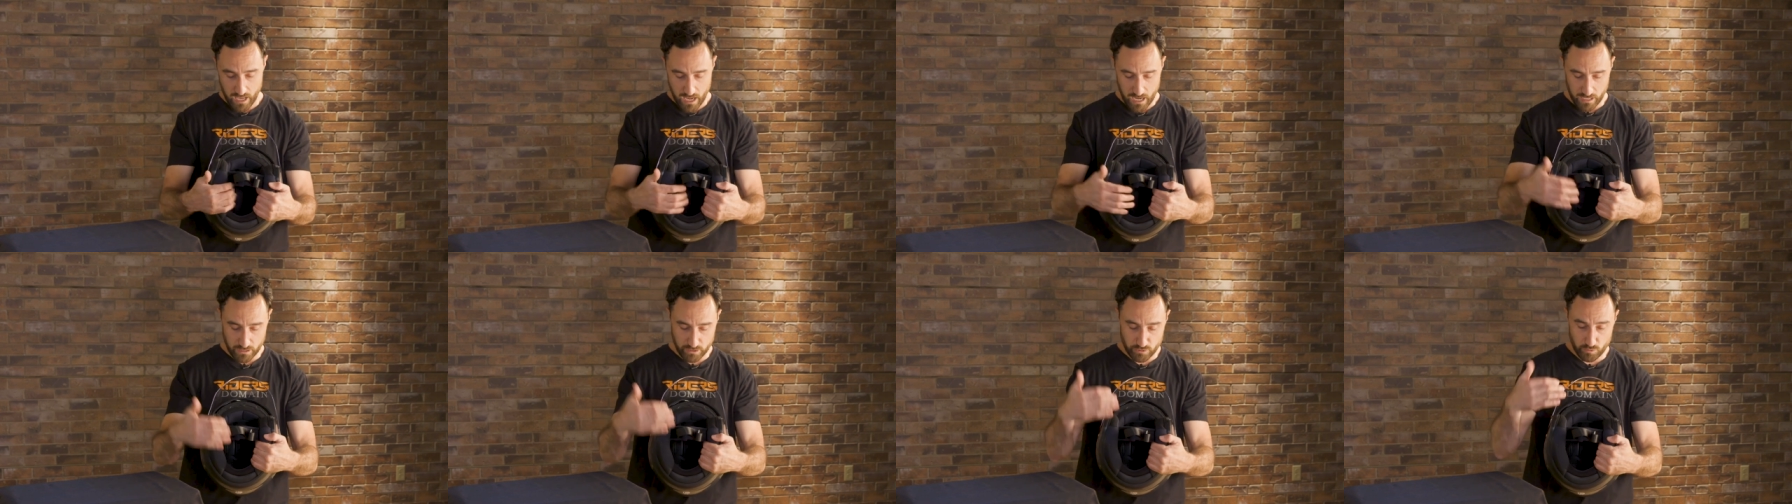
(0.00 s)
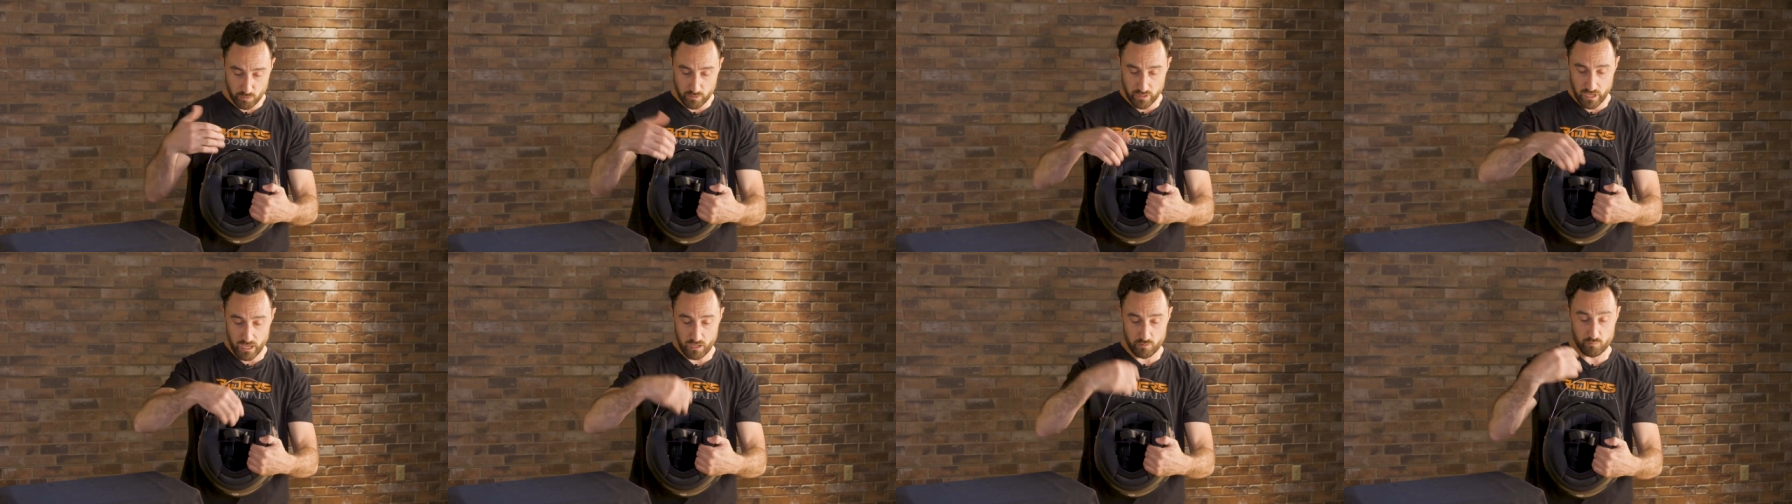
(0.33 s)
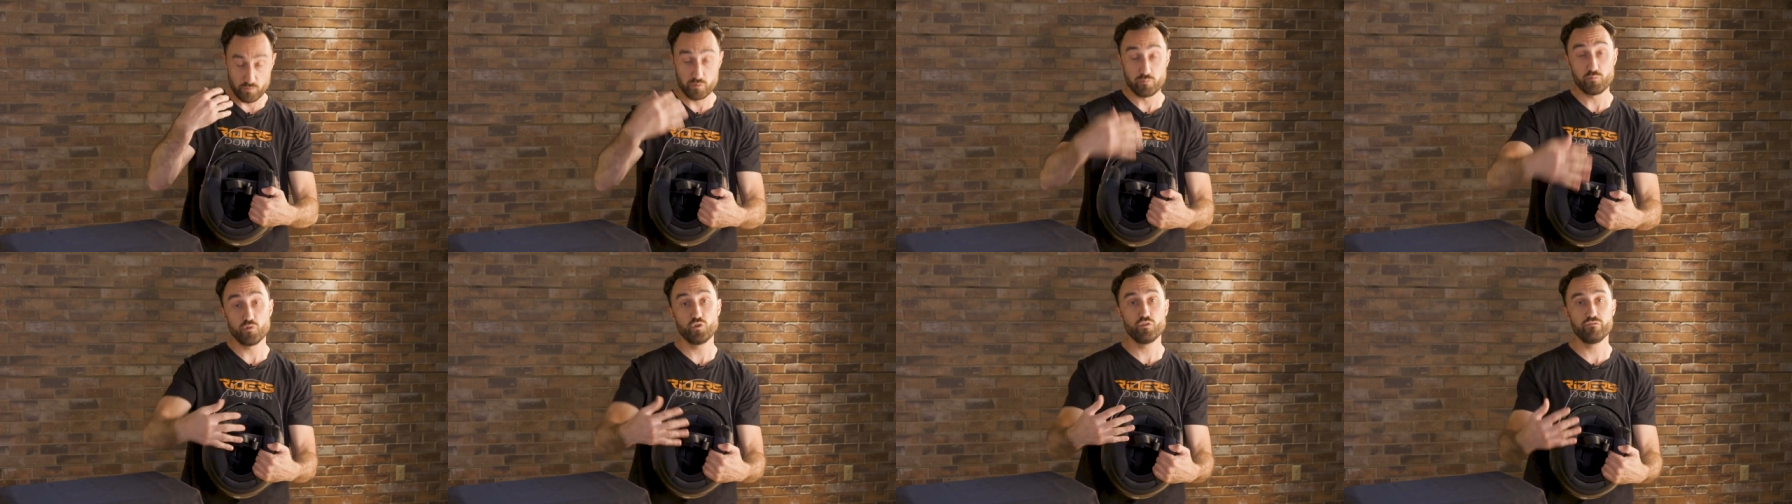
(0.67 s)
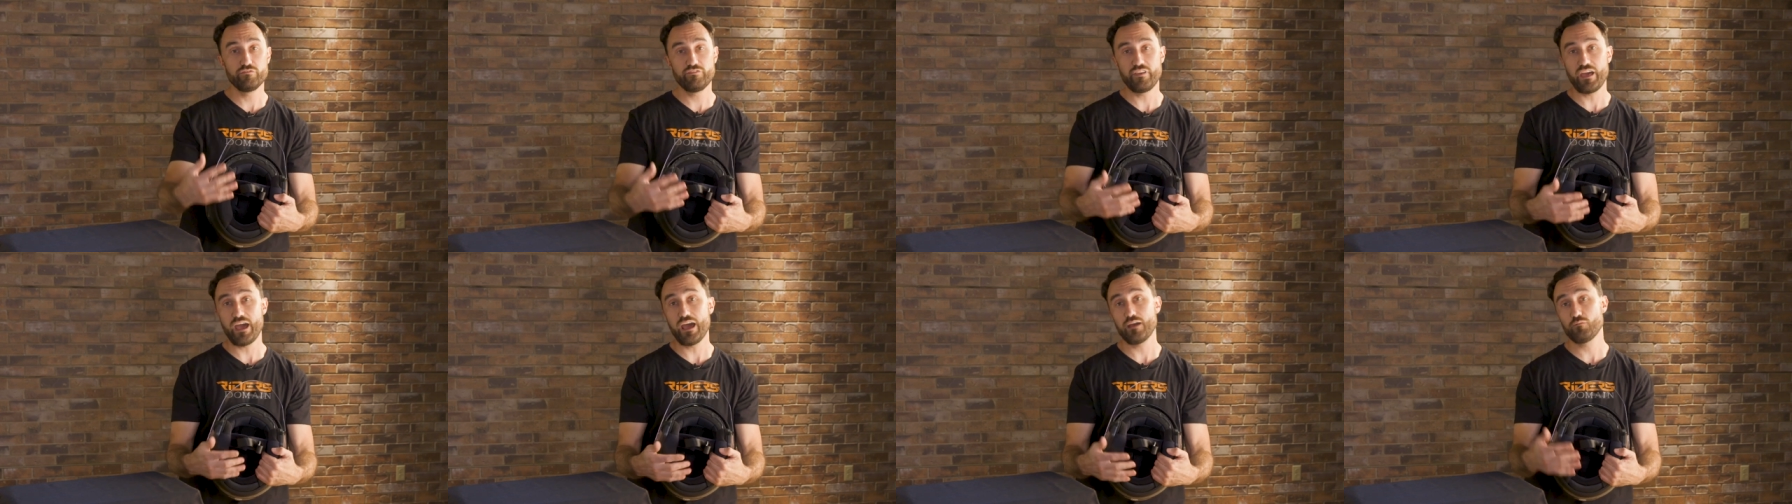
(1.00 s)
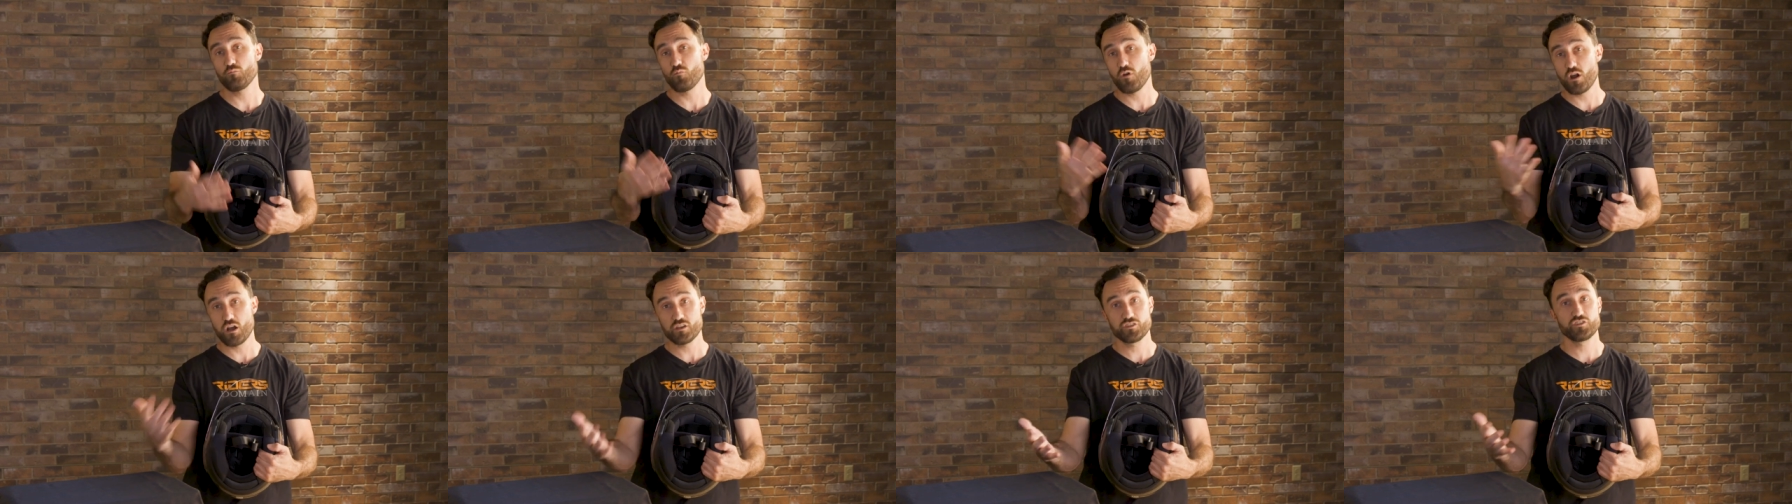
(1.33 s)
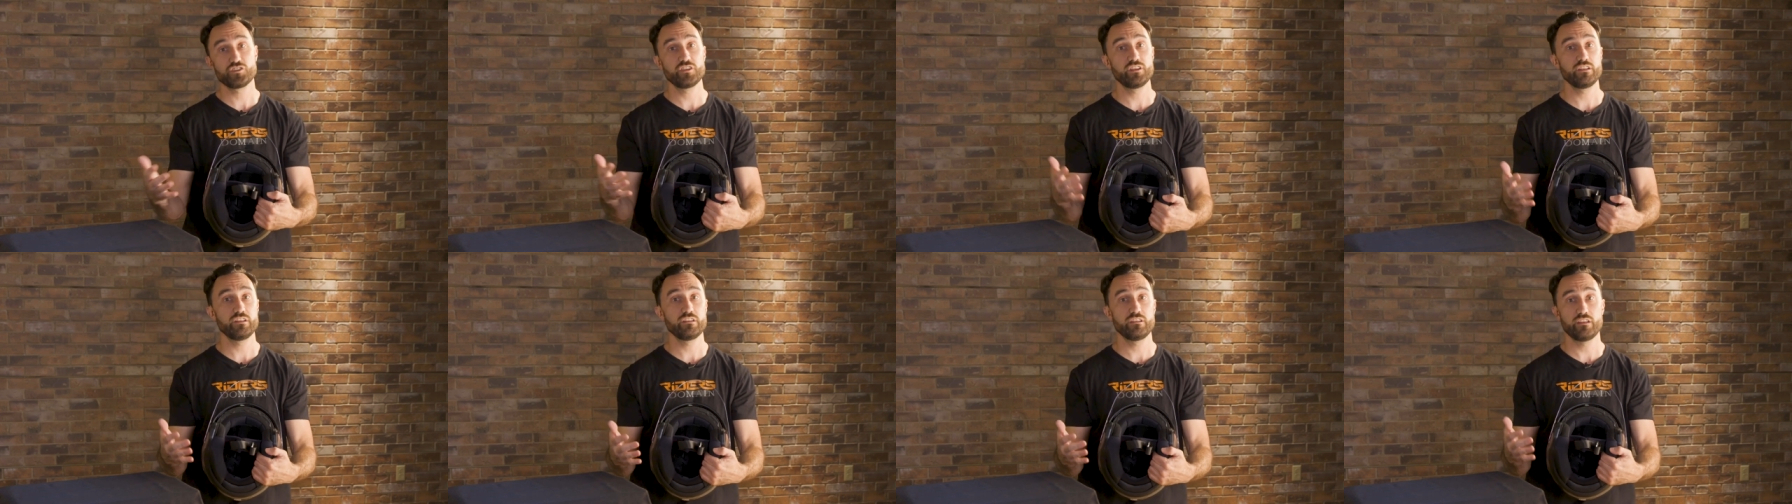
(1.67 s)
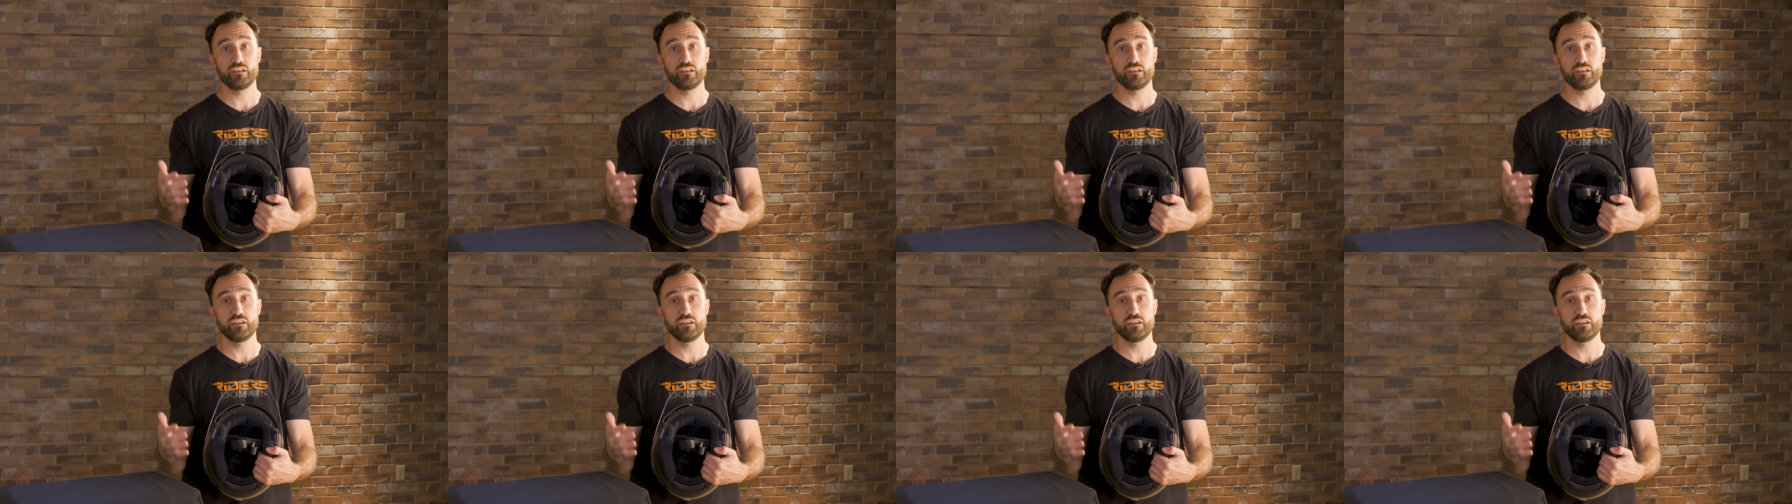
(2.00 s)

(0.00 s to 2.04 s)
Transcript: and you can remove that, wash it